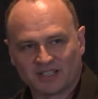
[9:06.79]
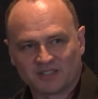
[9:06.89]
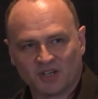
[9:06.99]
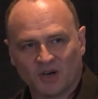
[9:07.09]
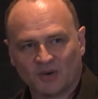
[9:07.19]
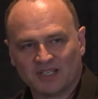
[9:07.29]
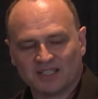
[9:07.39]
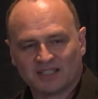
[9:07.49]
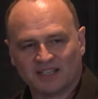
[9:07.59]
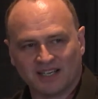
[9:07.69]
So
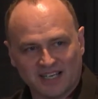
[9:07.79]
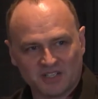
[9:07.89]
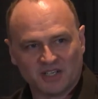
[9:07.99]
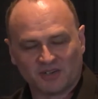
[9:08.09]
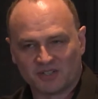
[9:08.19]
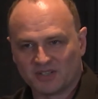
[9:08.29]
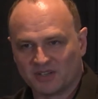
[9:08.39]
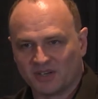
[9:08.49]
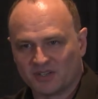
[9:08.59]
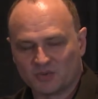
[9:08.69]
an engineer
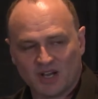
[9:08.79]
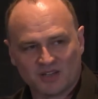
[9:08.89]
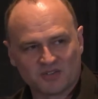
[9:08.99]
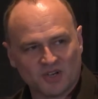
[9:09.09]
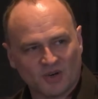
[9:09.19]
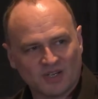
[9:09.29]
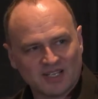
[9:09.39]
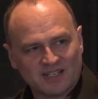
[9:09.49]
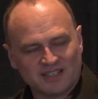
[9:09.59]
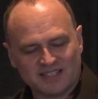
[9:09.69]
there as well. So
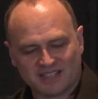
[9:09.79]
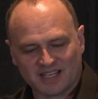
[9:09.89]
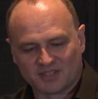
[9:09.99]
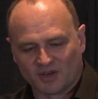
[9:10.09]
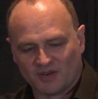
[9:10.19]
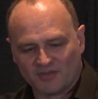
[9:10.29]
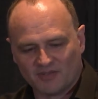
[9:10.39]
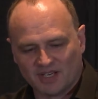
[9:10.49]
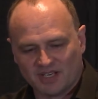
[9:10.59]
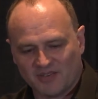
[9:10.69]
these things are
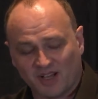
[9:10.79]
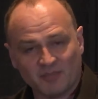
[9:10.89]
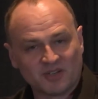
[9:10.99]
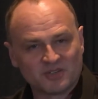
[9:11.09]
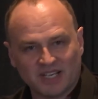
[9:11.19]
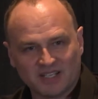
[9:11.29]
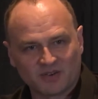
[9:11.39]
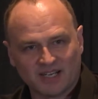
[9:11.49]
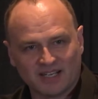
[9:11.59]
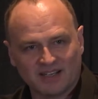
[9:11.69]
in a developmental stage
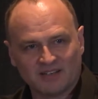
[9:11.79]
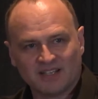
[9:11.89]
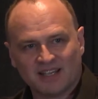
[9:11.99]
right now.